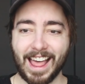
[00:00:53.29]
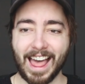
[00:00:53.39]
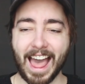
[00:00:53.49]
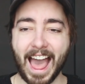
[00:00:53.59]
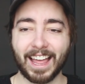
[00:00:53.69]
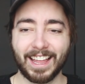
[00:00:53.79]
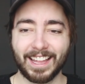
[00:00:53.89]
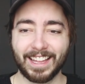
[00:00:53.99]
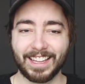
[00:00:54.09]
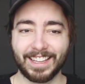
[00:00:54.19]

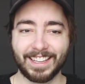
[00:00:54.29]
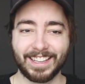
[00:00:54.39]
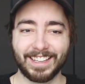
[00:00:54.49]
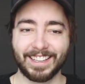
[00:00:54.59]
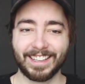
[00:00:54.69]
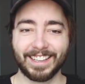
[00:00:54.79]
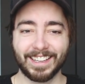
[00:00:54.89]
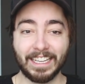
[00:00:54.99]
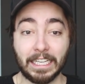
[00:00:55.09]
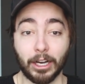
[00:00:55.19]
Ah!
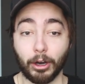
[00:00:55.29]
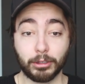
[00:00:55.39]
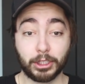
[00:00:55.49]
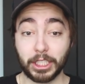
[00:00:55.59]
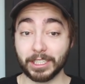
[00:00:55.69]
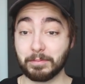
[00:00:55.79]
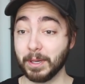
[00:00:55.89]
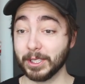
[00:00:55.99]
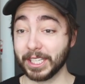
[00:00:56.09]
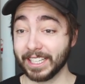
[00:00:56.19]
Oh shit, it's
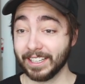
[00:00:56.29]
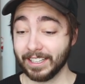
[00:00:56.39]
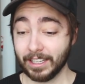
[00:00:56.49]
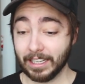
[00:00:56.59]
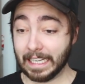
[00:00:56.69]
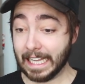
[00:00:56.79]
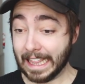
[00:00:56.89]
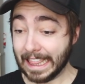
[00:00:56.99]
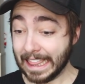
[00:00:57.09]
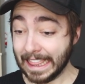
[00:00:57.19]
building!
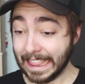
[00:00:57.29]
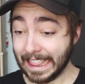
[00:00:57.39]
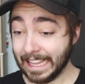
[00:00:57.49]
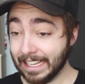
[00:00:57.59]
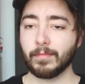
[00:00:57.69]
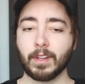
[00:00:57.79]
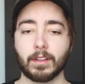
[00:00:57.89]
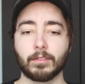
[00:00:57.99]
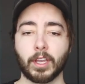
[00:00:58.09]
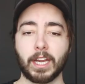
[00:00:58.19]
Oh!
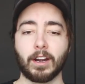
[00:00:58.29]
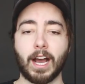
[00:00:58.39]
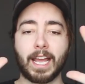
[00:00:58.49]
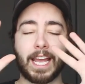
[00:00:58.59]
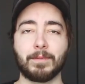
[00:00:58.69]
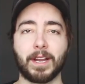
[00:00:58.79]
So here I am